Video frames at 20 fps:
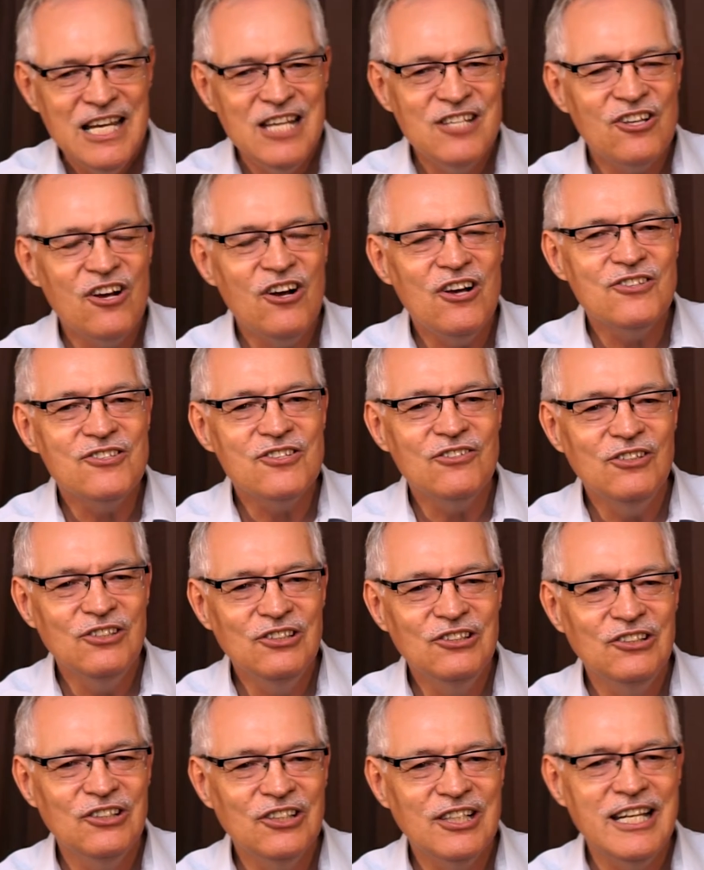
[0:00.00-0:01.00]
He's also
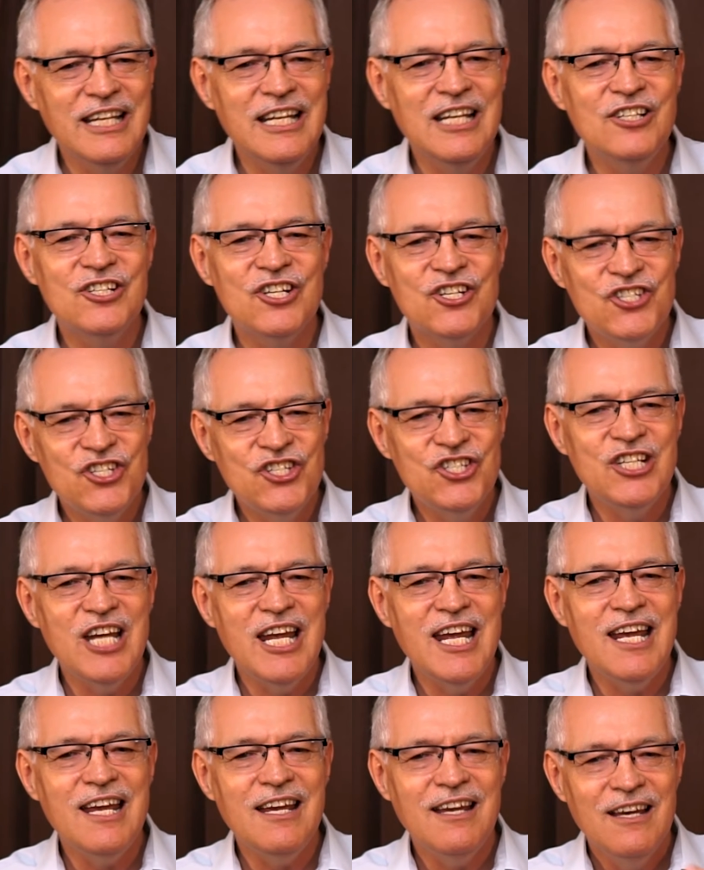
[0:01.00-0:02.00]
looking to
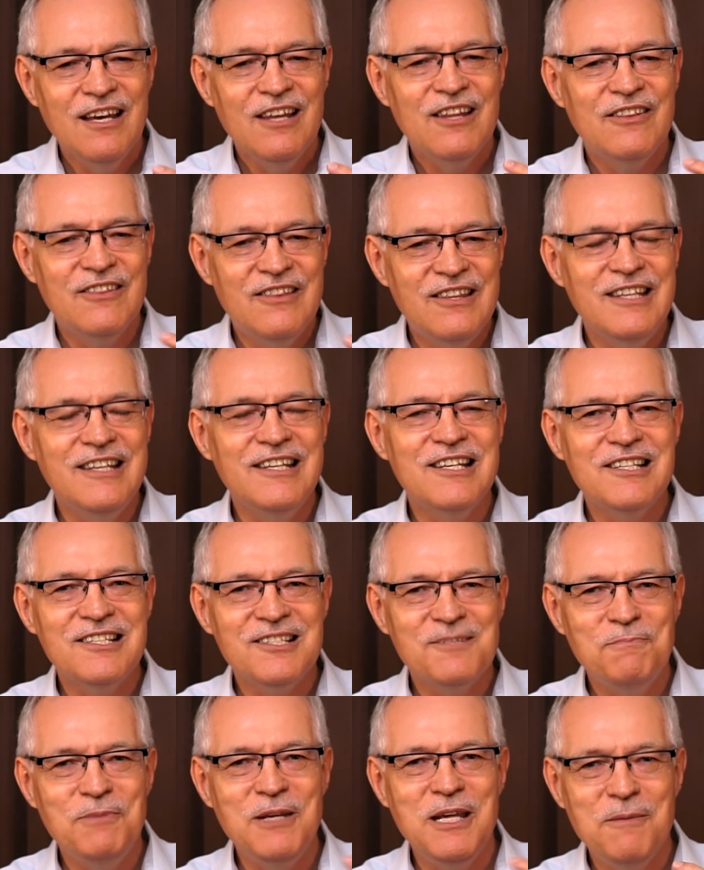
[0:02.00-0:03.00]
shake
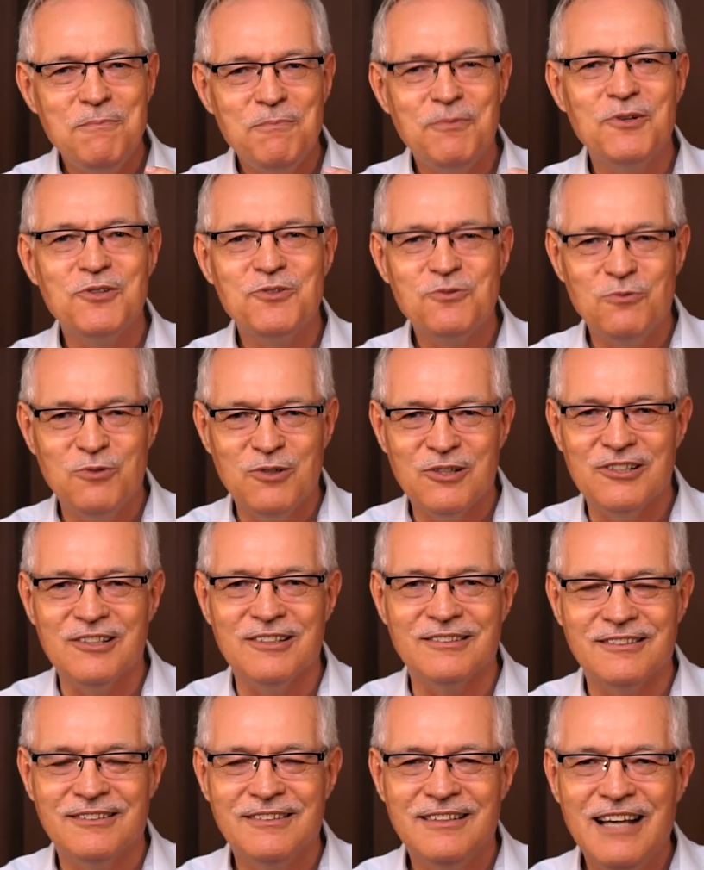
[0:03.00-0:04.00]
this people's
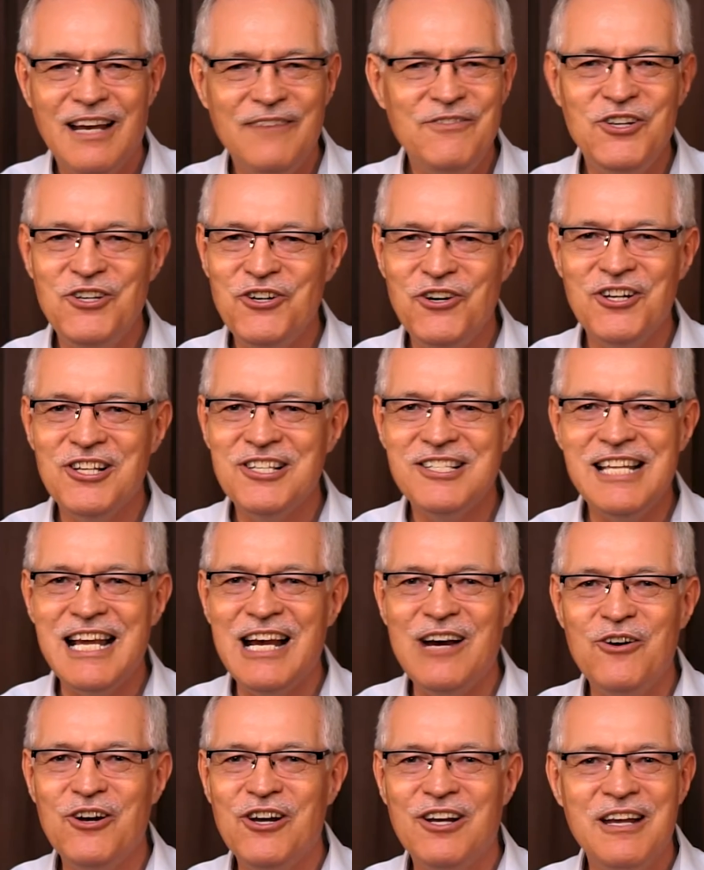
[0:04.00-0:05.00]
world. Have you
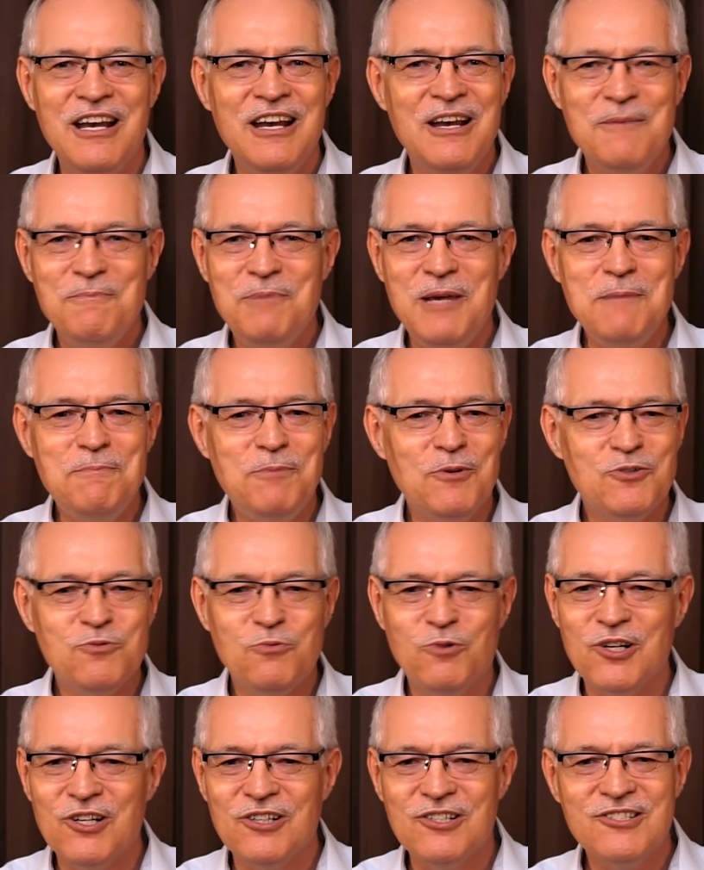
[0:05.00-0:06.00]
noticed how
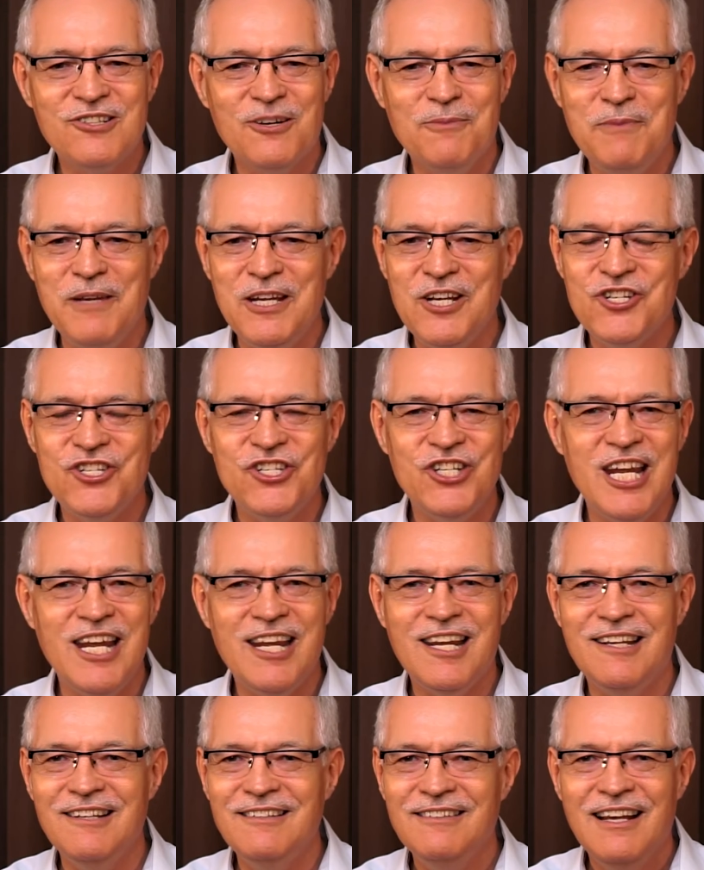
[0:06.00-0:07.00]
people's worlds are being
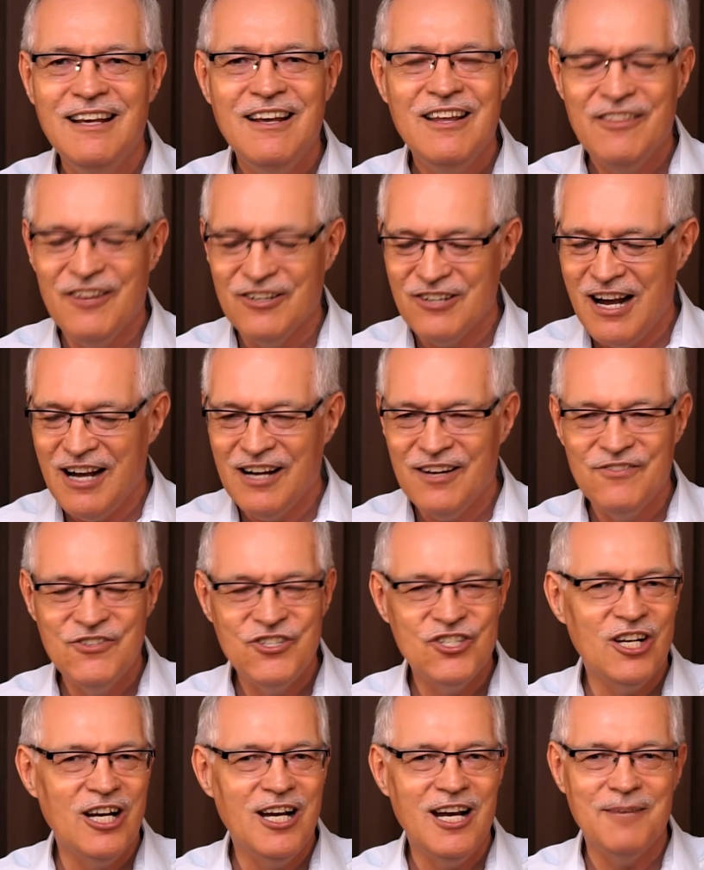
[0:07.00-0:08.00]
shaken? They're out
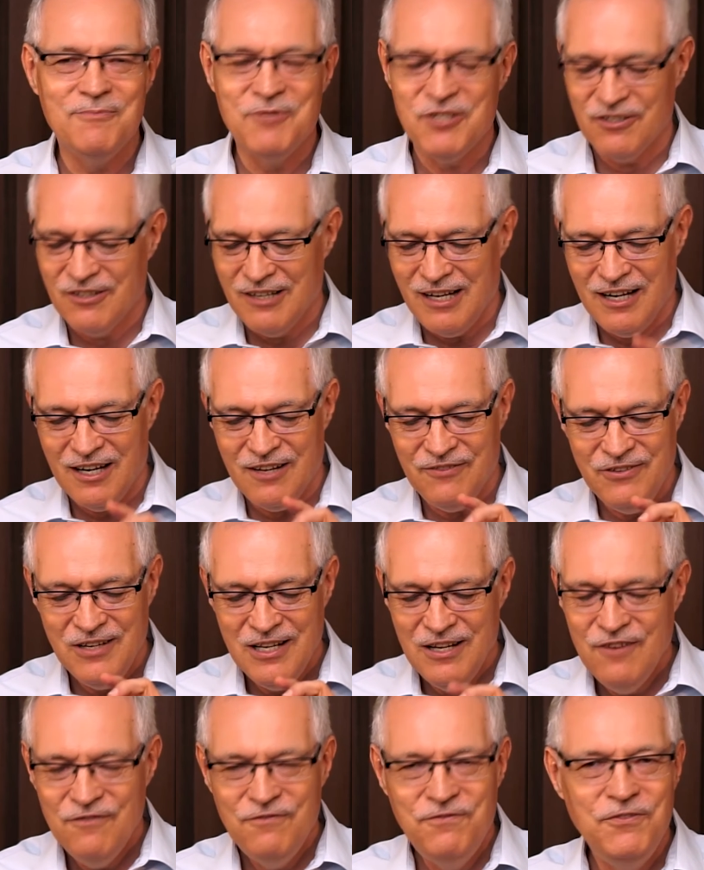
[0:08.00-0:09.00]
of jobs, they're out of
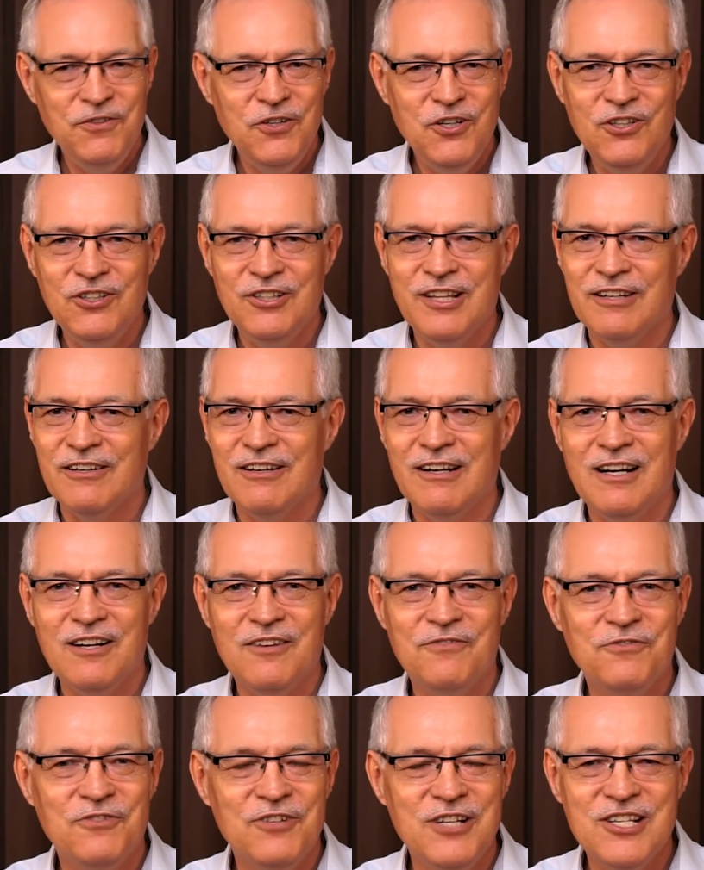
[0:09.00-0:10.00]
food, they're
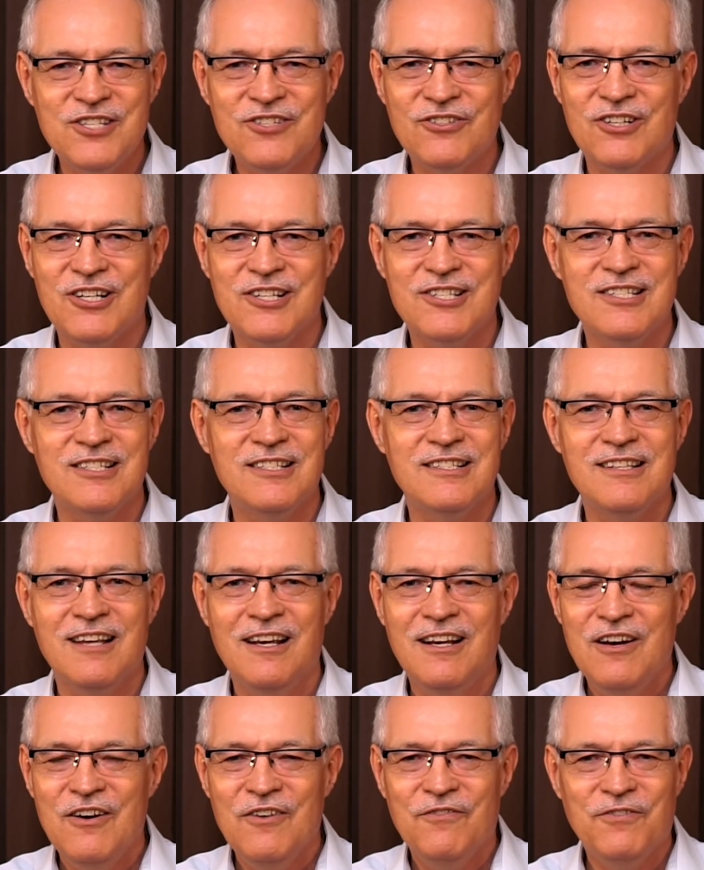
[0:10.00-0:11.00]
out of
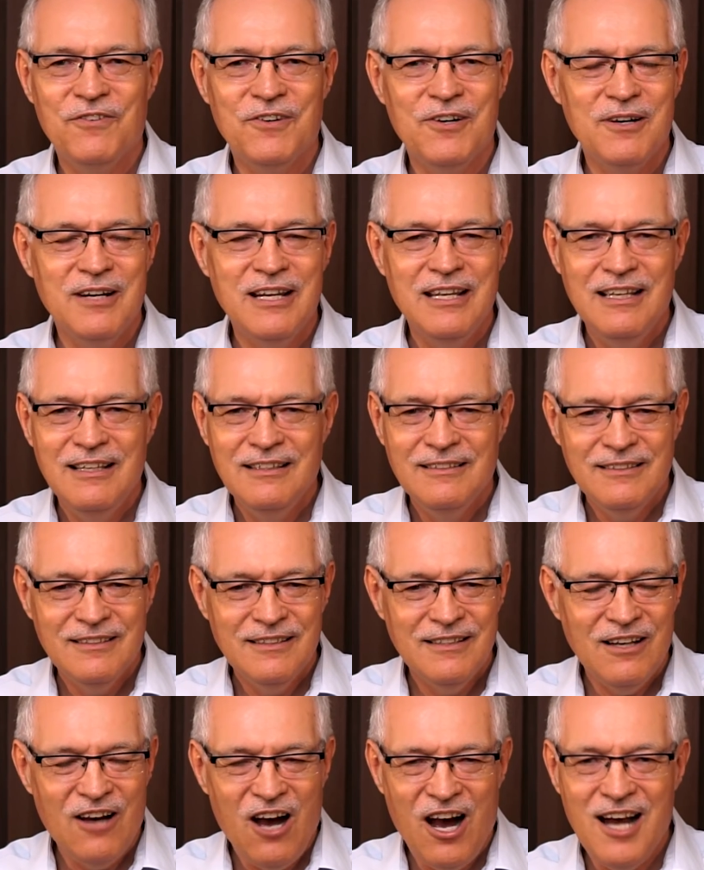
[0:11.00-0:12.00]
resources for
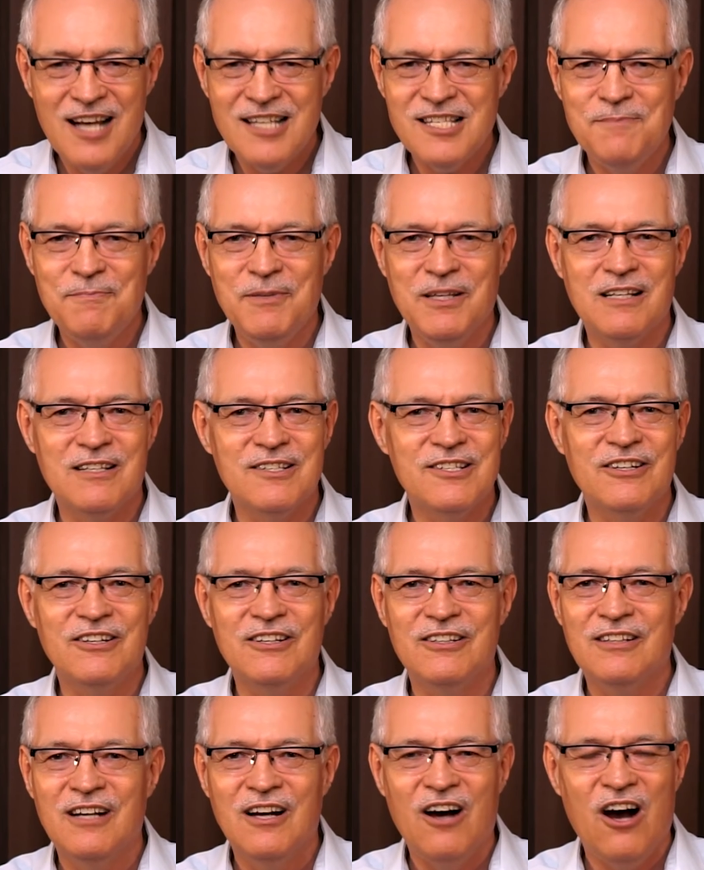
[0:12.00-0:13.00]
hospitals, there